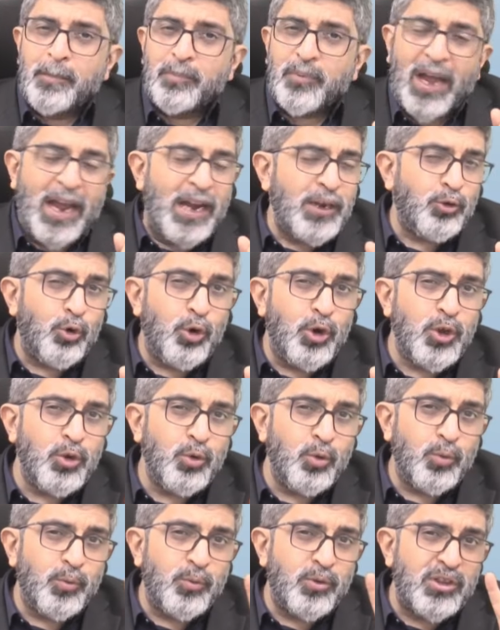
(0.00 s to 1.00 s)
I told
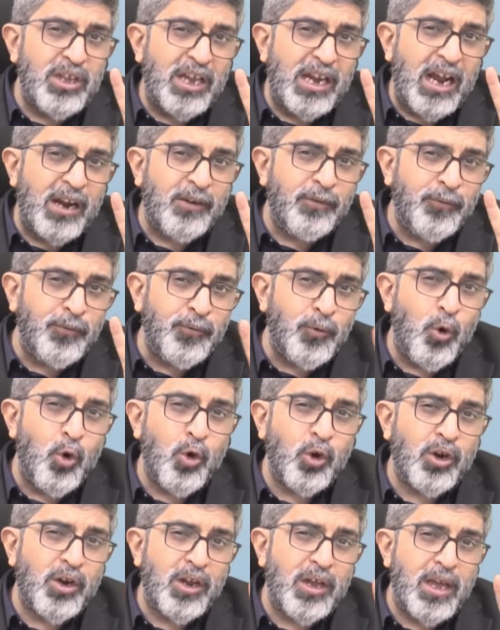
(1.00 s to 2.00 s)
you there are
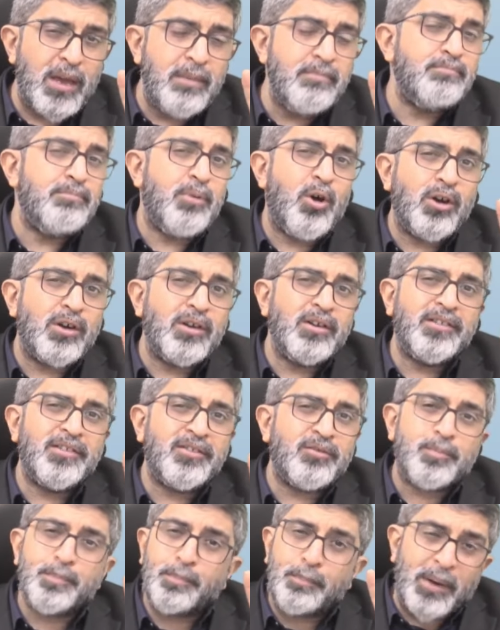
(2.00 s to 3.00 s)
four important
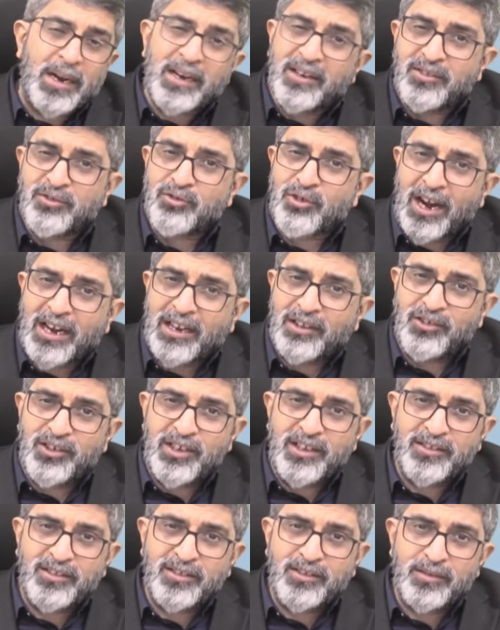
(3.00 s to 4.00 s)
spread
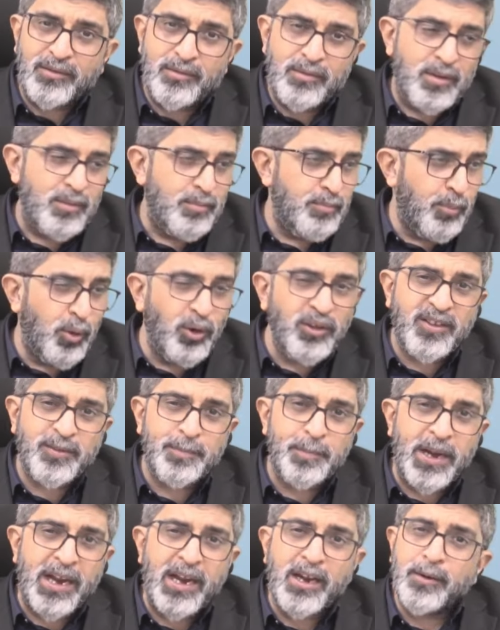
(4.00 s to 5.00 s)
strategies: bull
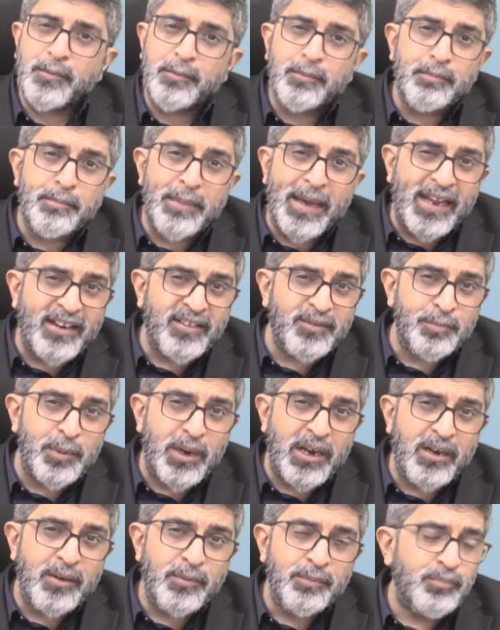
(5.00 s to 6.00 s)
spread, bear
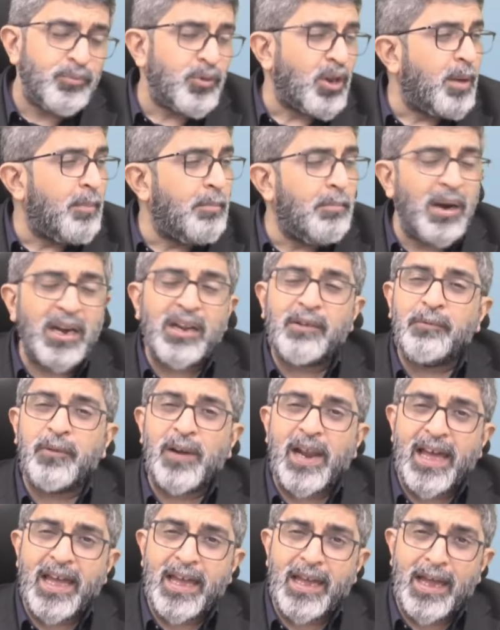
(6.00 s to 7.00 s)
spread,
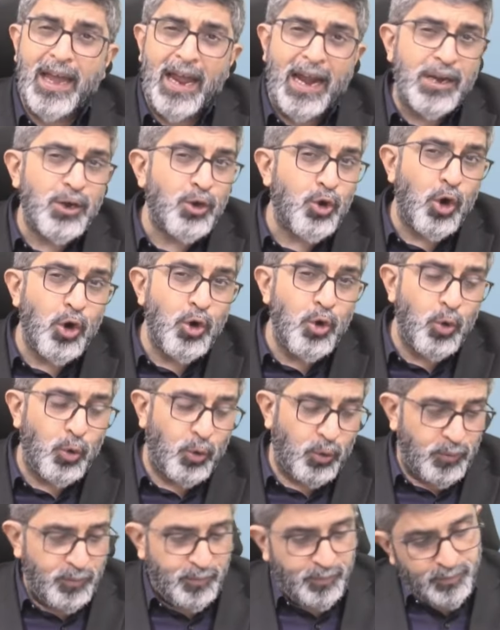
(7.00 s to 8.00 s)
butterfly and
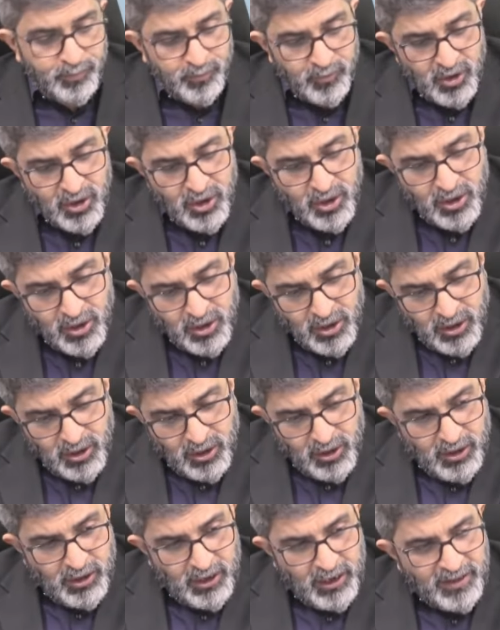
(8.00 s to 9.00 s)
condor.
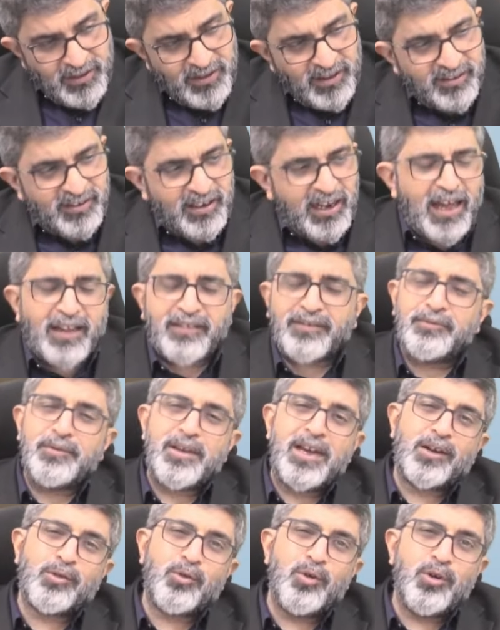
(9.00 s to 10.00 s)
In this class, we
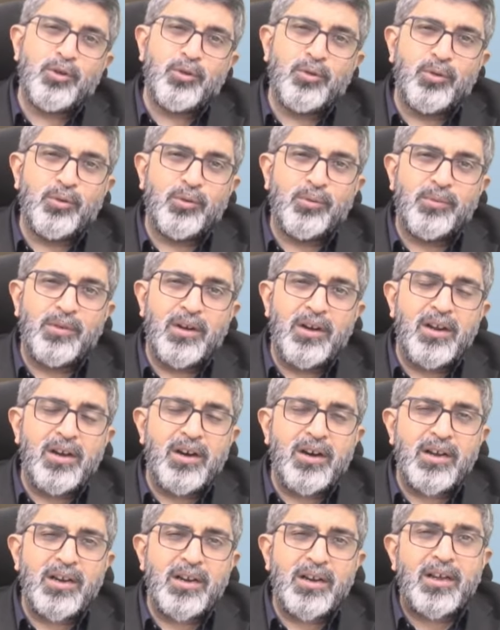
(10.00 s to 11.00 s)
are going to
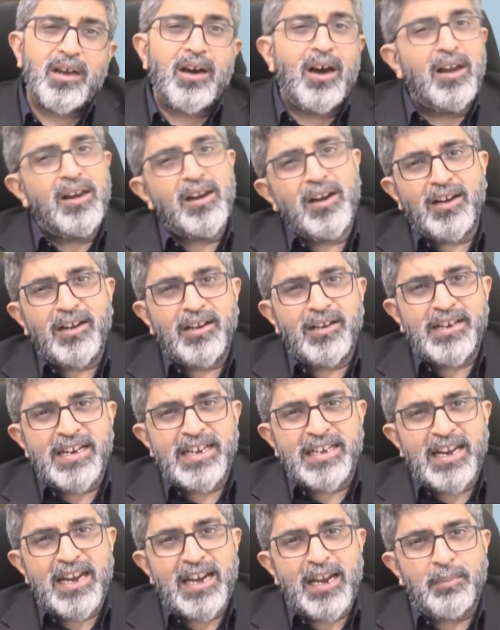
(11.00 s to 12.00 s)
learn a little
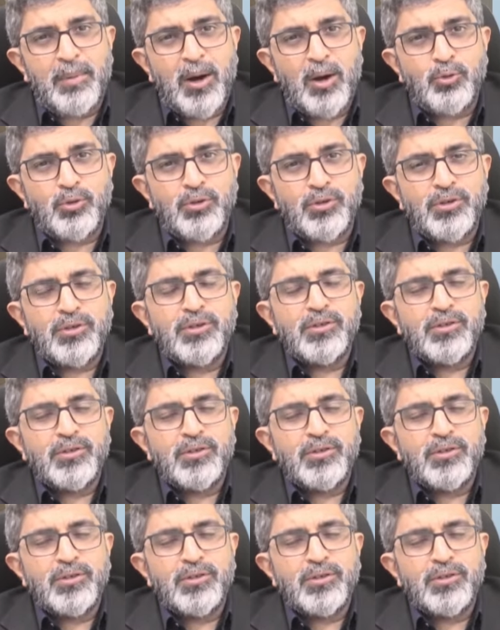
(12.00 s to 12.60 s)
detail about